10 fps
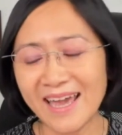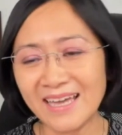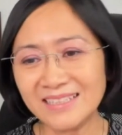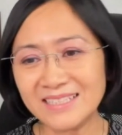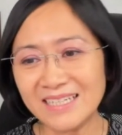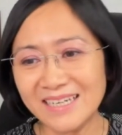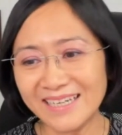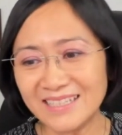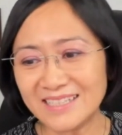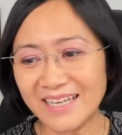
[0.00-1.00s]
and
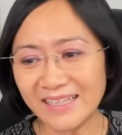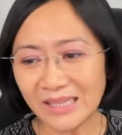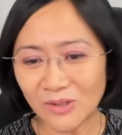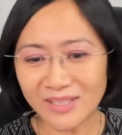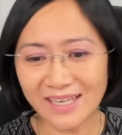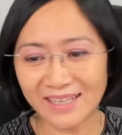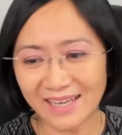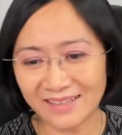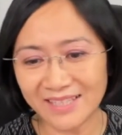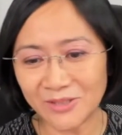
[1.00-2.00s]
it is then
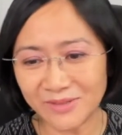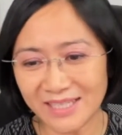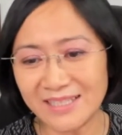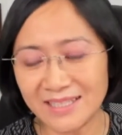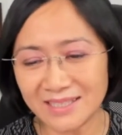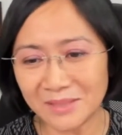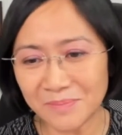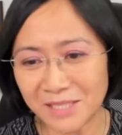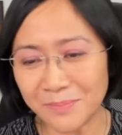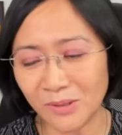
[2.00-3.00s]
looking at the uniqueness
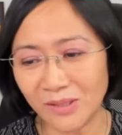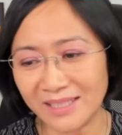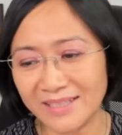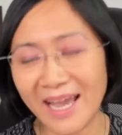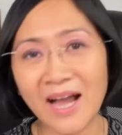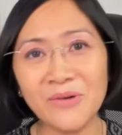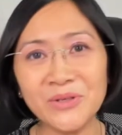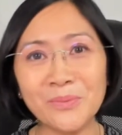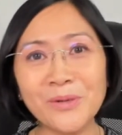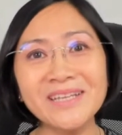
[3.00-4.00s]
in people and how
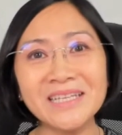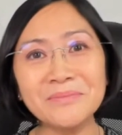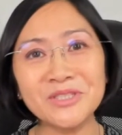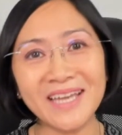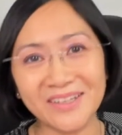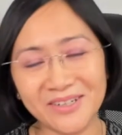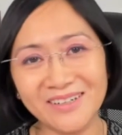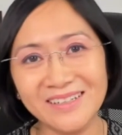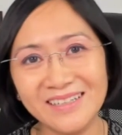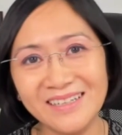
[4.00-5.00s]
you bring them together
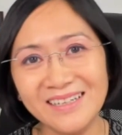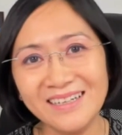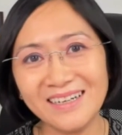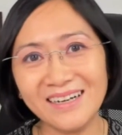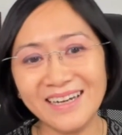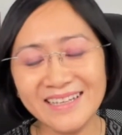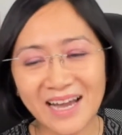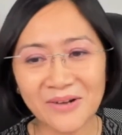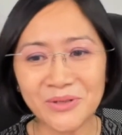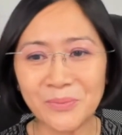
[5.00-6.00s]
uh,
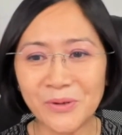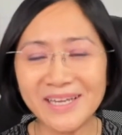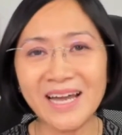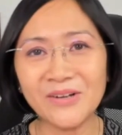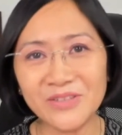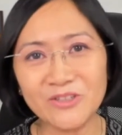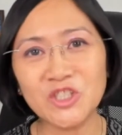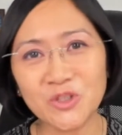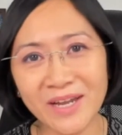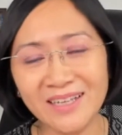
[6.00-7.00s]
and how you bring out their
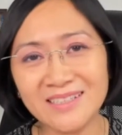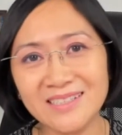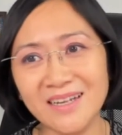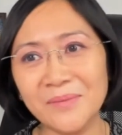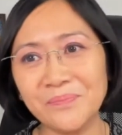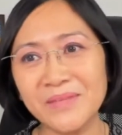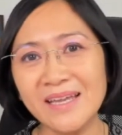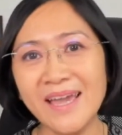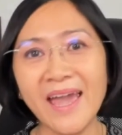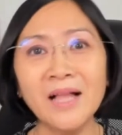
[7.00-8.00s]
strengths, um,
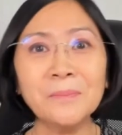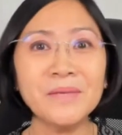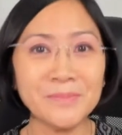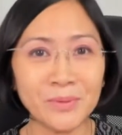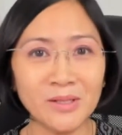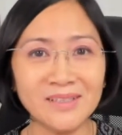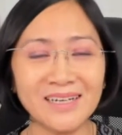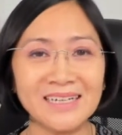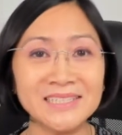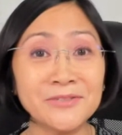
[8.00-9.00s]
help people
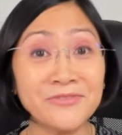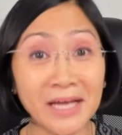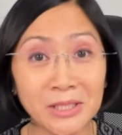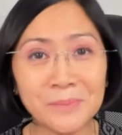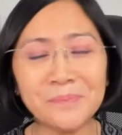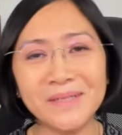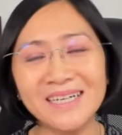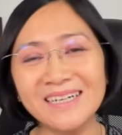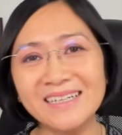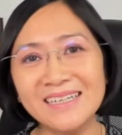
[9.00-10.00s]
uh, develop
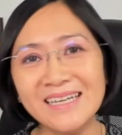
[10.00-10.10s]
uh,